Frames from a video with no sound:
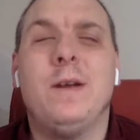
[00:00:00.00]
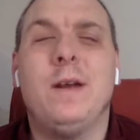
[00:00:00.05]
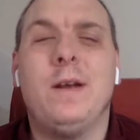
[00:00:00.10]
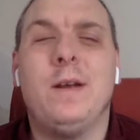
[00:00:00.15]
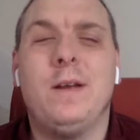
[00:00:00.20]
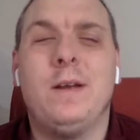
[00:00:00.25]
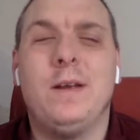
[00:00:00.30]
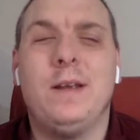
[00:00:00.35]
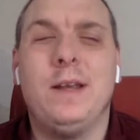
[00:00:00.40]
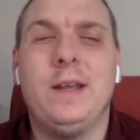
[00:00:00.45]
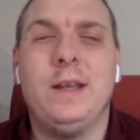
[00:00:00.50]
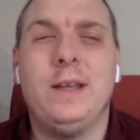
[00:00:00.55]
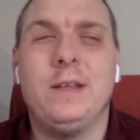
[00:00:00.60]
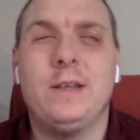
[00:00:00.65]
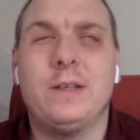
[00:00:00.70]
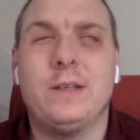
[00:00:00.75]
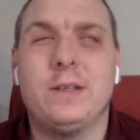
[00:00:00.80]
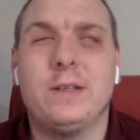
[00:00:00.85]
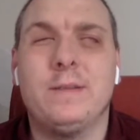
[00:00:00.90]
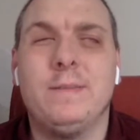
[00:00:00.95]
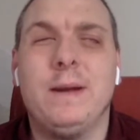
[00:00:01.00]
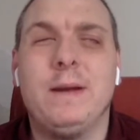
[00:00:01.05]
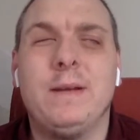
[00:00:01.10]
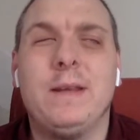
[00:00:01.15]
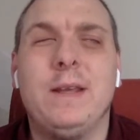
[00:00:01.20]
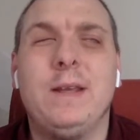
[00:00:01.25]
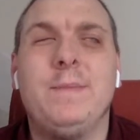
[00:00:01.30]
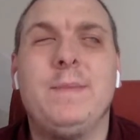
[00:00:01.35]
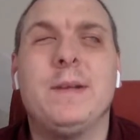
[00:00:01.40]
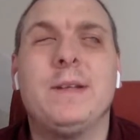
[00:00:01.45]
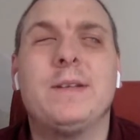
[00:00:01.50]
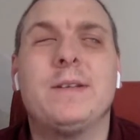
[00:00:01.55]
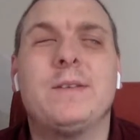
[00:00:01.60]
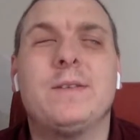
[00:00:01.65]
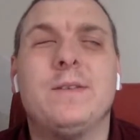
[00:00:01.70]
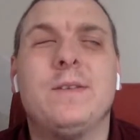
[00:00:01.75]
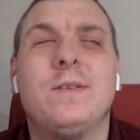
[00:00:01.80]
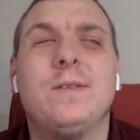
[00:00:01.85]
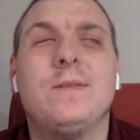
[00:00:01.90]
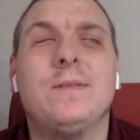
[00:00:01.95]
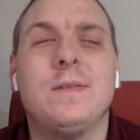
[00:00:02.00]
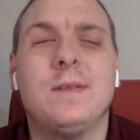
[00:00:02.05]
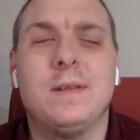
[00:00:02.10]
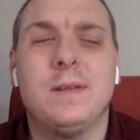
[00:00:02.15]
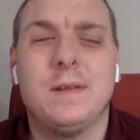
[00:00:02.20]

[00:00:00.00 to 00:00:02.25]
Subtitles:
It is just about keeping strong.